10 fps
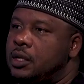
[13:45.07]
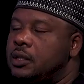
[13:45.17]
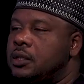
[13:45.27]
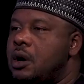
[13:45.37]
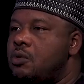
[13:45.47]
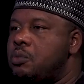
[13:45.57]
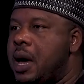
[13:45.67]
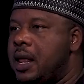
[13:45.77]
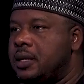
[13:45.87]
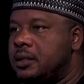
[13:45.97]
that will
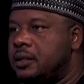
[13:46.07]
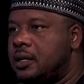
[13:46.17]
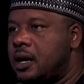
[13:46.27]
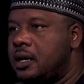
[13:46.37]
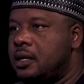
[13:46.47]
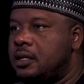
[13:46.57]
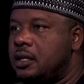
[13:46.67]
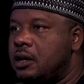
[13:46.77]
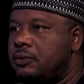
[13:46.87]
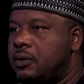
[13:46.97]
balance uh, the
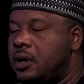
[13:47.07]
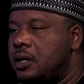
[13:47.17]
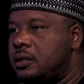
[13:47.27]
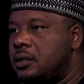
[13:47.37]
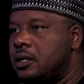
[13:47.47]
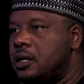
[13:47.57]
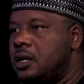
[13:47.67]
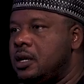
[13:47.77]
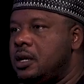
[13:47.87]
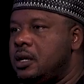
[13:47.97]
ticket for us.
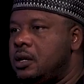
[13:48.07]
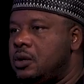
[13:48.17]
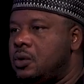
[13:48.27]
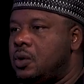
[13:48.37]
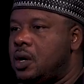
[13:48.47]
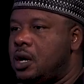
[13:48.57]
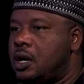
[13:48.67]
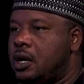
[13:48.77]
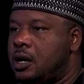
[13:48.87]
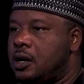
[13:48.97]
You know,
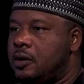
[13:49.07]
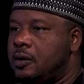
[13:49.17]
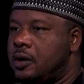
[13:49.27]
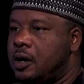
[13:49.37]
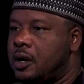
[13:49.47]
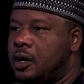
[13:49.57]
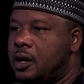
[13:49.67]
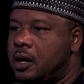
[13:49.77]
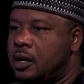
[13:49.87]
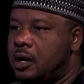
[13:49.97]

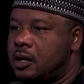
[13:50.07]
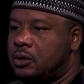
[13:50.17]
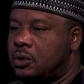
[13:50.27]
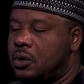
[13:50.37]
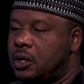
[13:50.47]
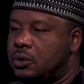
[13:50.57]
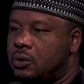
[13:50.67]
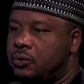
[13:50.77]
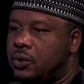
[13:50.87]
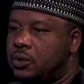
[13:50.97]
uh, and, and so on and
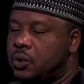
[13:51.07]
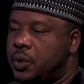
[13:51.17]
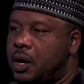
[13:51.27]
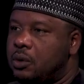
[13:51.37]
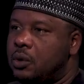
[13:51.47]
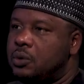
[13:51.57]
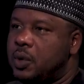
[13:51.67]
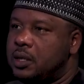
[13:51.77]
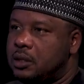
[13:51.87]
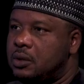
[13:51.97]
so forth. So we are we
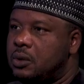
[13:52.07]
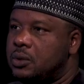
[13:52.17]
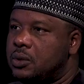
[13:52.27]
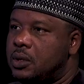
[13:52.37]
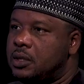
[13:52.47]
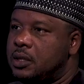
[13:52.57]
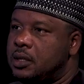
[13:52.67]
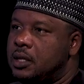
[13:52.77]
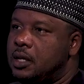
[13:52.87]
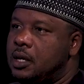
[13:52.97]
are still consulting.
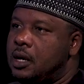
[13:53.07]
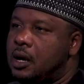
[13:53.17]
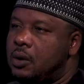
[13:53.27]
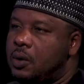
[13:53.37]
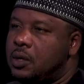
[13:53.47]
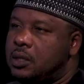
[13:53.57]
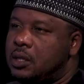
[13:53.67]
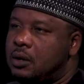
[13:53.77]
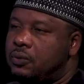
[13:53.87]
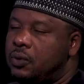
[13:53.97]
I want to
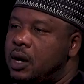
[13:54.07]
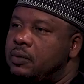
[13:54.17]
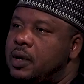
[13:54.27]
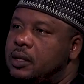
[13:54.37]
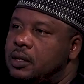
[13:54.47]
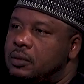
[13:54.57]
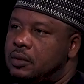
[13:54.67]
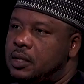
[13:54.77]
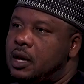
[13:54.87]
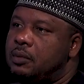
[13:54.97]
take full advantage of
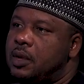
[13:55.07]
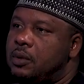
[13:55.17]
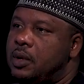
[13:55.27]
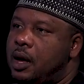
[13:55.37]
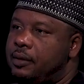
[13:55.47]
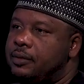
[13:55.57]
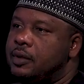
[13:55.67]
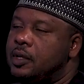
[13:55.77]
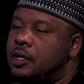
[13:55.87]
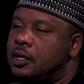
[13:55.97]
the time that we have
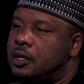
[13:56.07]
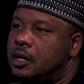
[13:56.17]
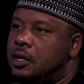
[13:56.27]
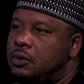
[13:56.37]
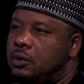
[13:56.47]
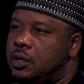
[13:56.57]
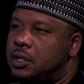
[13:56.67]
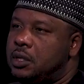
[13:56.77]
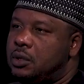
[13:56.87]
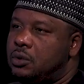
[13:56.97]
mm. uh, to
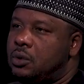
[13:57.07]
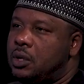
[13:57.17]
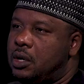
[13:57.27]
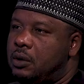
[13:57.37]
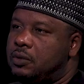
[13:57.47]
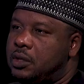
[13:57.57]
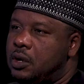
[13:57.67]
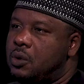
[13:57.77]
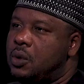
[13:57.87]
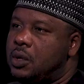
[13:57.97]
reach to a lot of
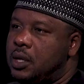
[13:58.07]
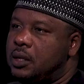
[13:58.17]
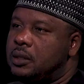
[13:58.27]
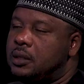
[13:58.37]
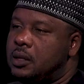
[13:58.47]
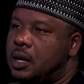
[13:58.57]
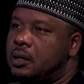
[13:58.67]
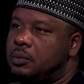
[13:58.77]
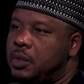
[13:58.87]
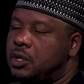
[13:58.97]
stakeholders
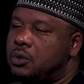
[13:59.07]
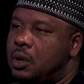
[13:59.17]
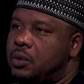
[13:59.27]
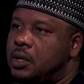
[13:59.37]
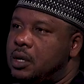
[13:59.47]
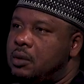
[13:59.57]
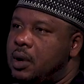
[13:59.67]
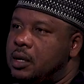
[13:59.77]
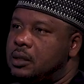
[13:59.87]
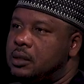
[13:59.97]
and make sure we get the right,